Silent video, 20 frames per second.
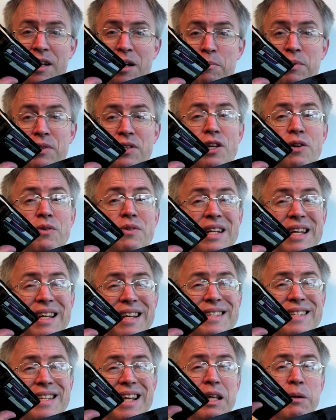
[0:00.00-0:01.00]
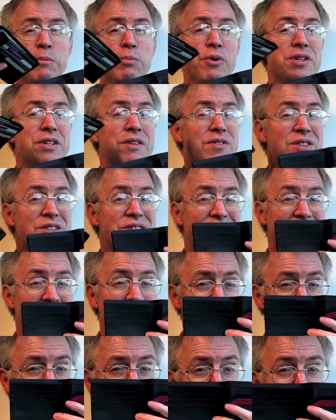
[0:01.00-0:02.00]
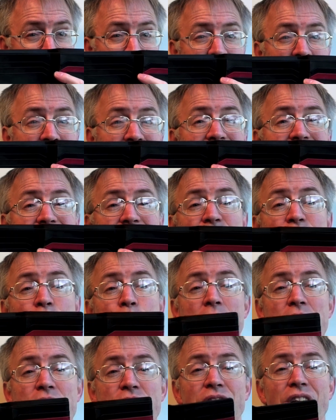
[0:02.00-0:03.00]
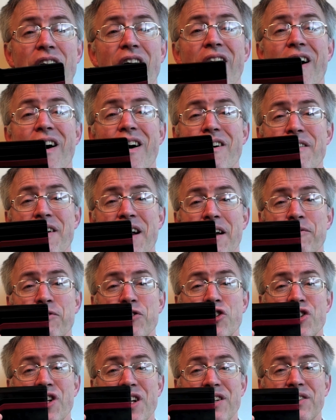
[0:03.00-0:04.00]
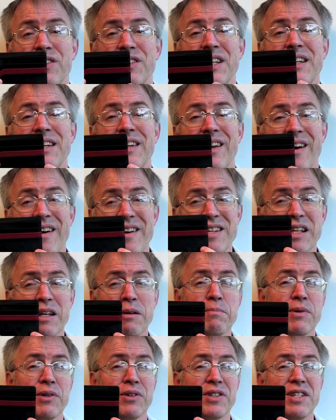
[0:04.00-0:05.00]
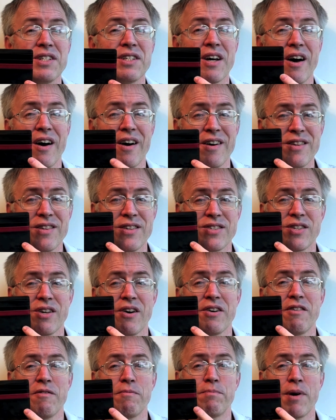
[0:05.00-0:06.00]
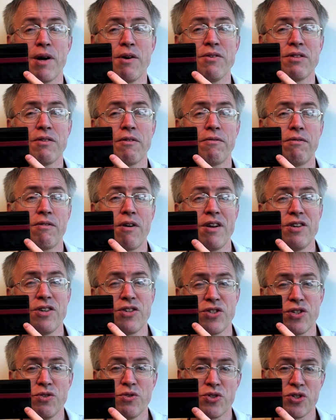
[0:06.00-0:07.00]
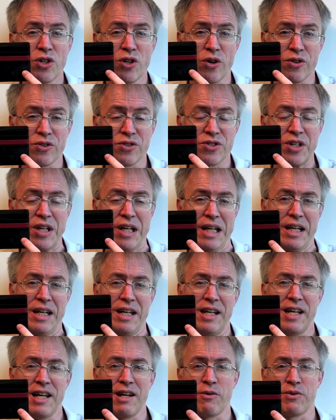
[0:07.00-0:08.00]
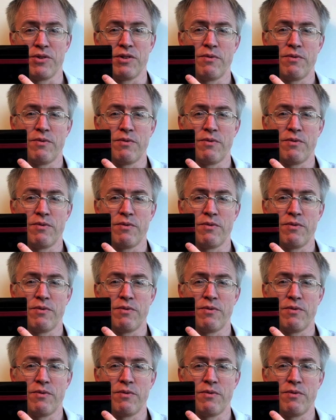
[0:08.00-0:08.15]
But the unique selling point of the SafeKeep design is the special RF shielding lining built into either side of both the front two slots here on